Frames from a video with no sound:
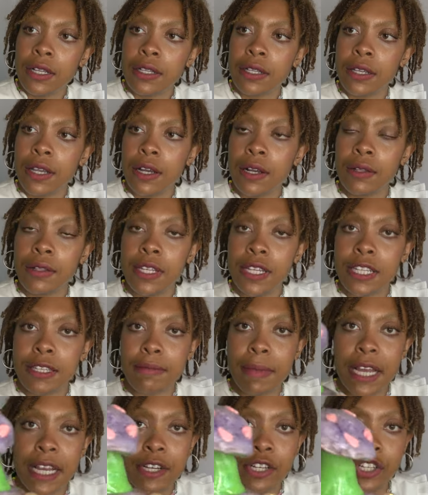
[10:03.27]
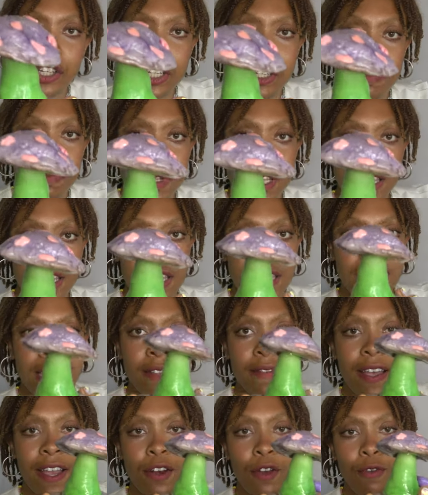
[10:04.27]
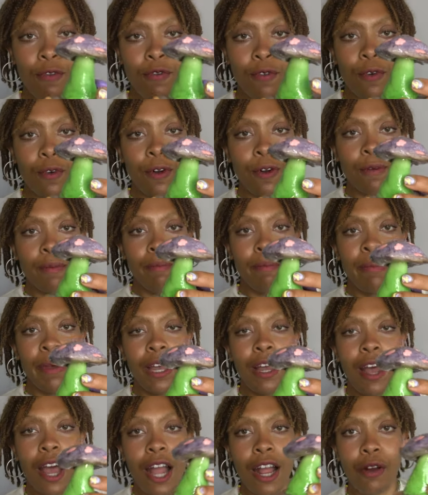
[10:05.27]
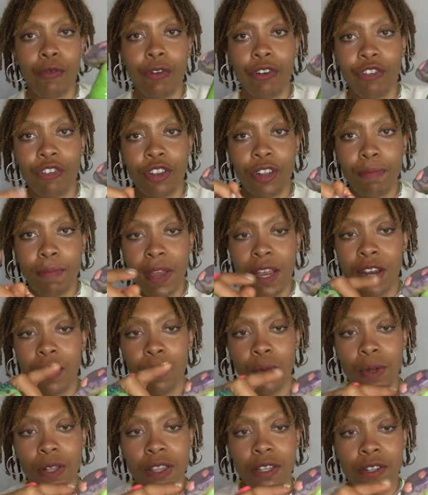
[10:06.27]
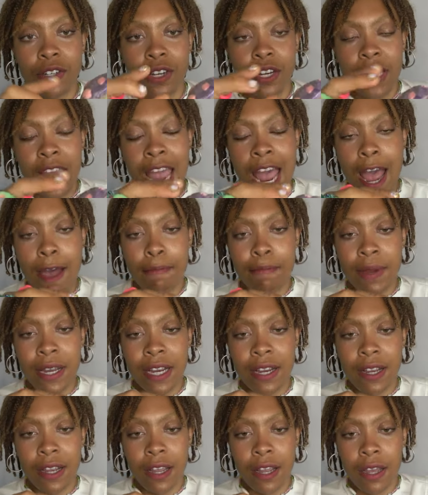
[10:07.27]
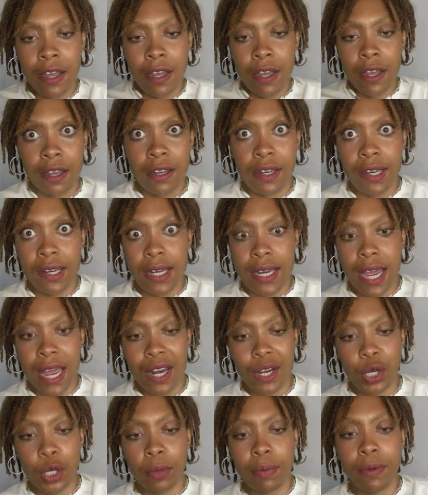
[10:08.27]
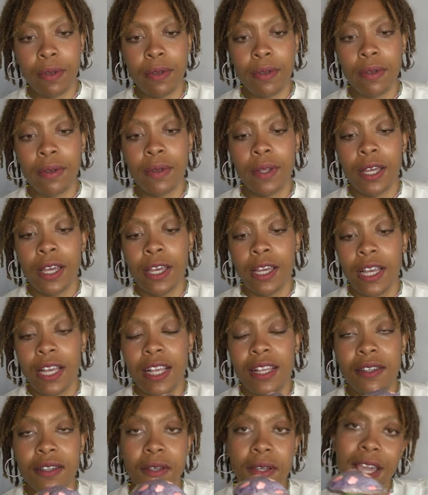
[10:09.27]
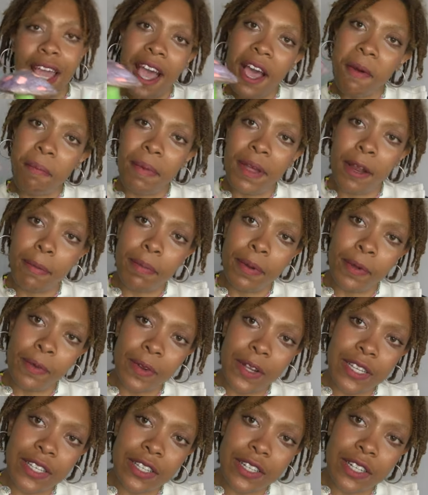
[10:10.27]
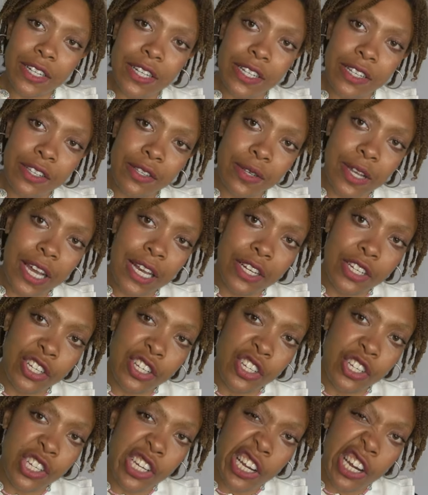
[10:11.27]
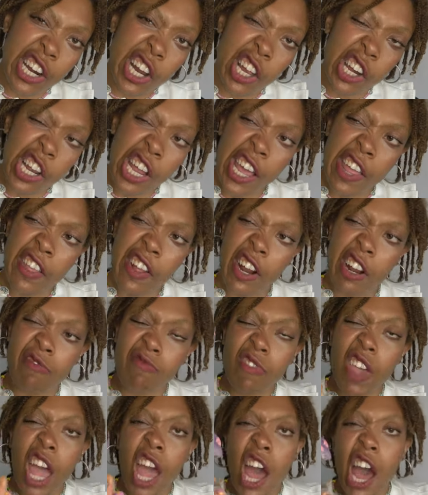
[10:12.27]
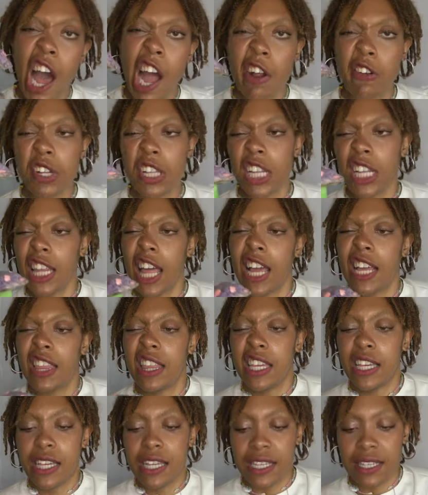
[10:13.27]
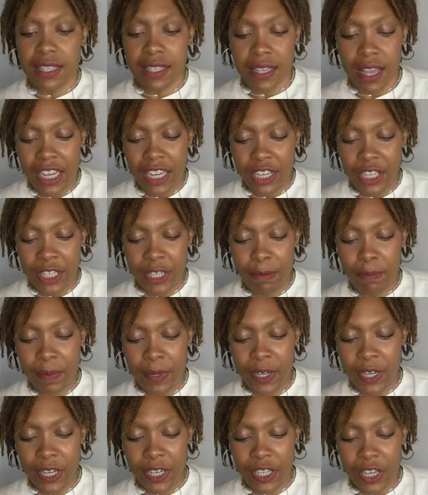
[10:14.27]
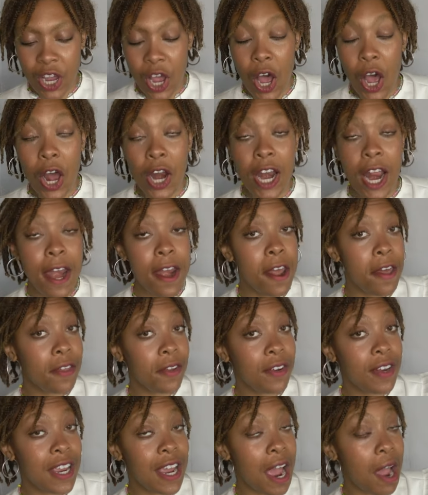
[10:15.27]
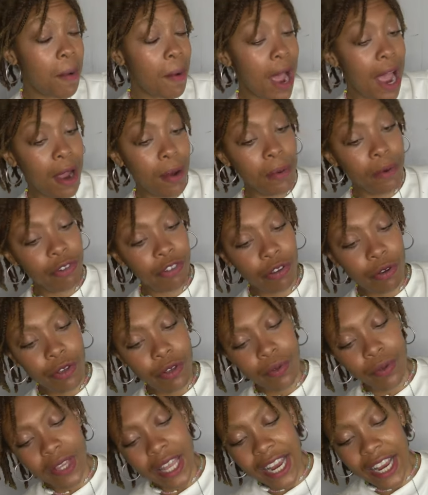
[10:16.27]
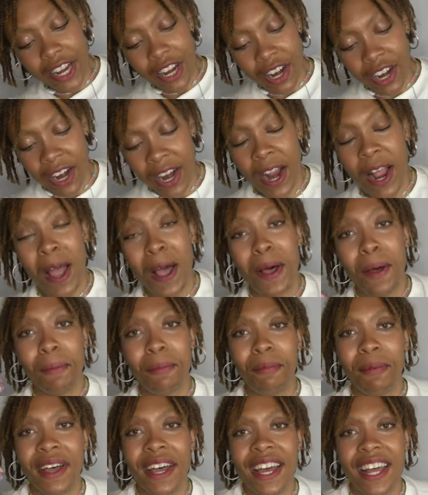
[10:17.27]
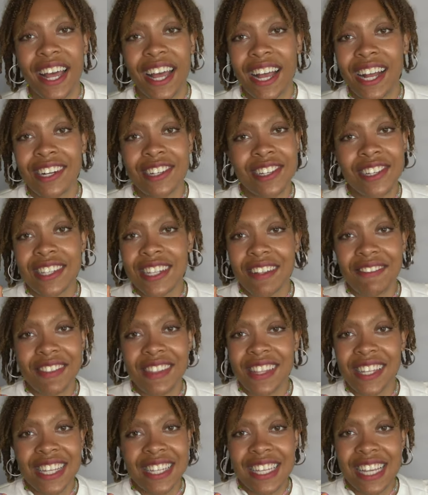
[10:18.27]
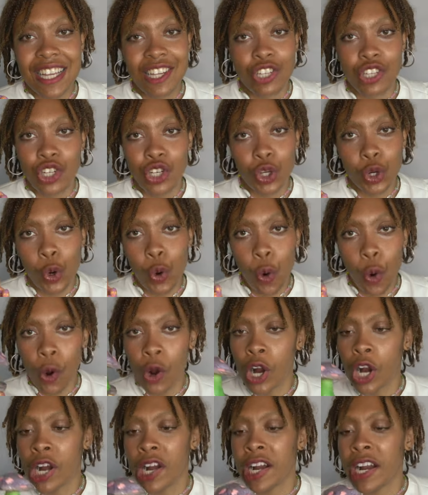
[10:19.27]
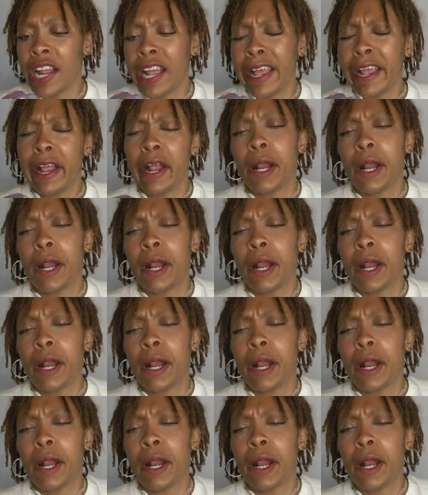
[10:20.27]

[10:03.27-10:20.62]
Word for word: So this might just be its final form, but I originally made it with the cap being detachable. So yeah, but I put resin on it, so kind of just stuck it all together. I really like this to put on another DIY I will show you later, but I just love this as decor.